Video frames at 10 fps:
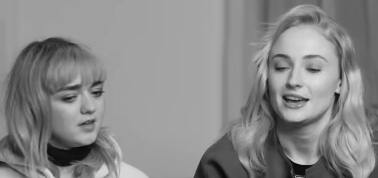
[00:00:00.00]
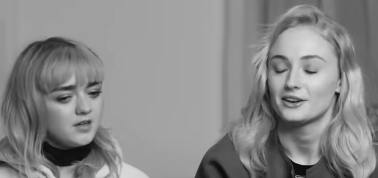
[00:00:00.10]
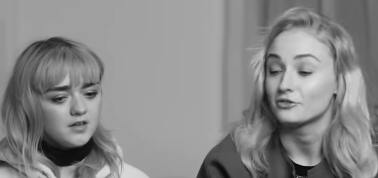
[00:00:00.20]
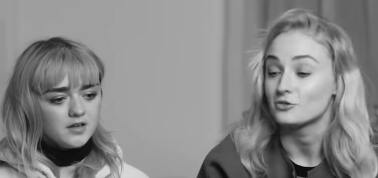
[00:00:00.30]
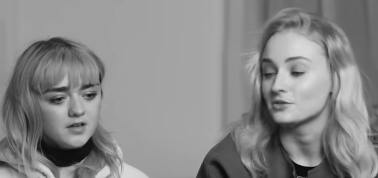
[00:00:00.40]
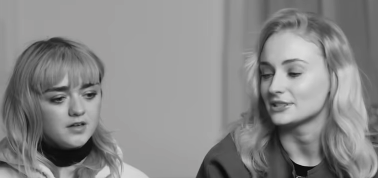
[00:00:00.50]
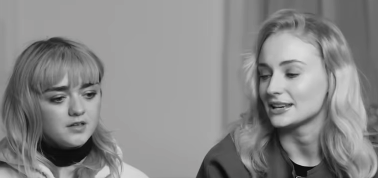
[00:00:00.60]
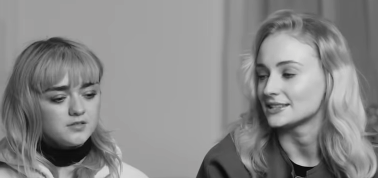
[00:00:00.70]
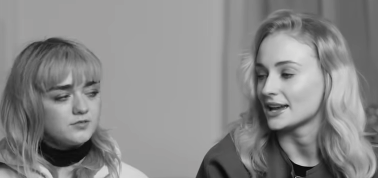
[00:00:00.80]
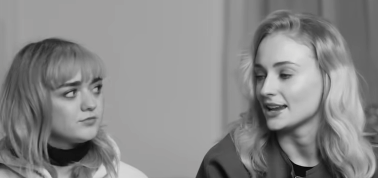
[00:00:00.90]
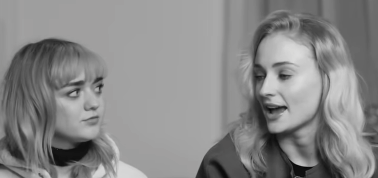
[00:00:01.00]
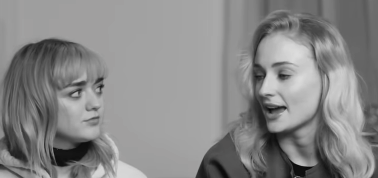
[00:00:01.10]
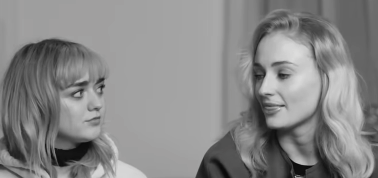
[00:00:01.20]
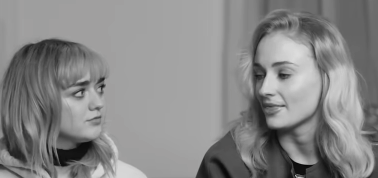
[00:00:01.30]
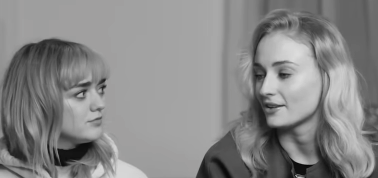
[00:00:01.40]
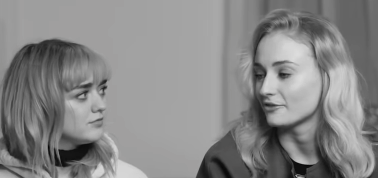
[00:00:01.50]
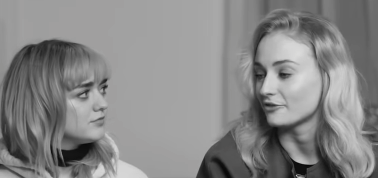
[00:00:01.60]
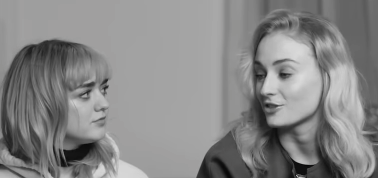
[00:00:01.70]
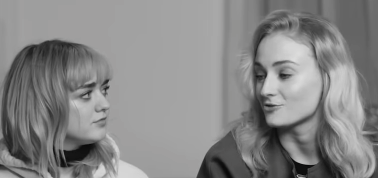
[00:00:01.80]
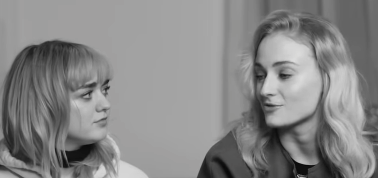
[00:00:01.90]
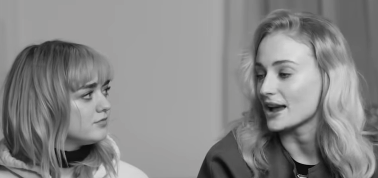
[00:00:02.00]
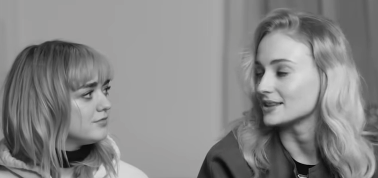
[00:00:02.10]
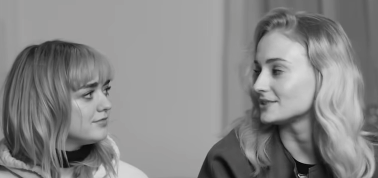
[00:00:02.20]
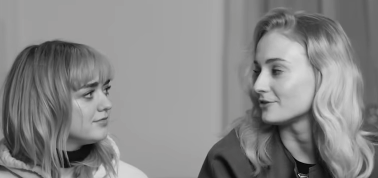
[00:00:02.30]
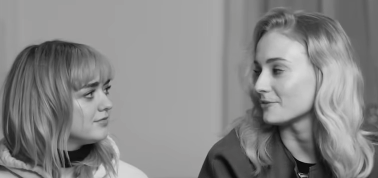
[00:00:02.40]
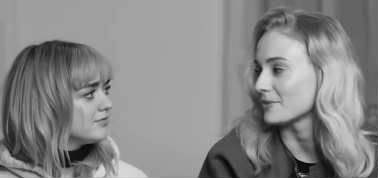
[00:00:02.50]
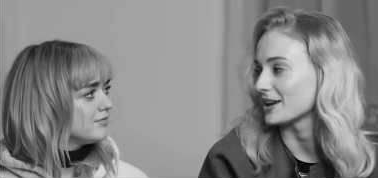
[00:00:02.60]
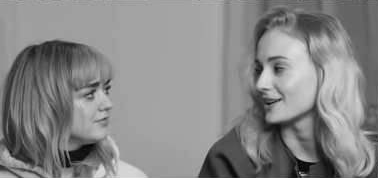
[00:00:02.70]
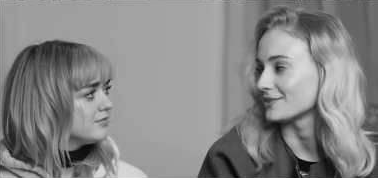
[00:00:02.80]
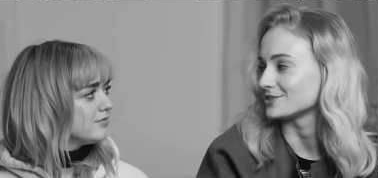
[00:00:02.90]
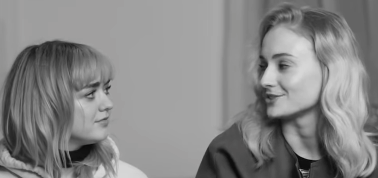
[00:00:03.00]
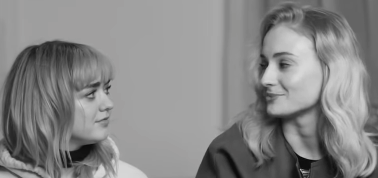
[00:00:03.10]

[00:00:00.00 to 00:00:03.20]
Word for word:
Speaker 1: And of course I said yeah, and then for the rest of the meal I was